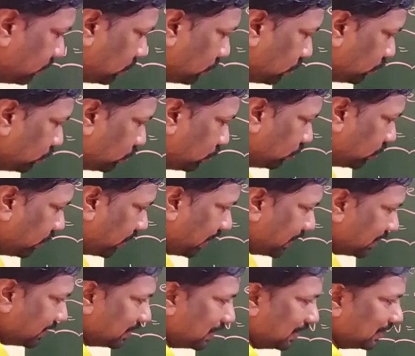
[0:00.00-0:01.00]
2
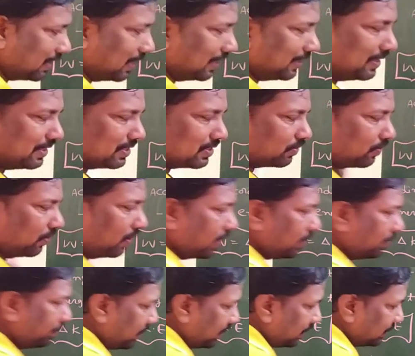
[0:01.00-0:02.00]
cancel, 30 square
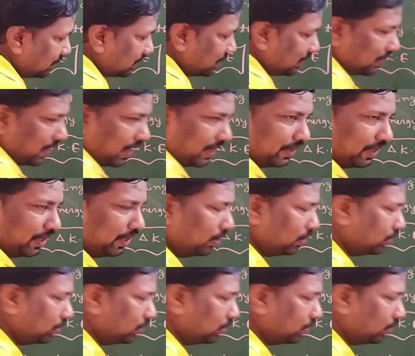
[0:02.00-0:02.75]
means 30 into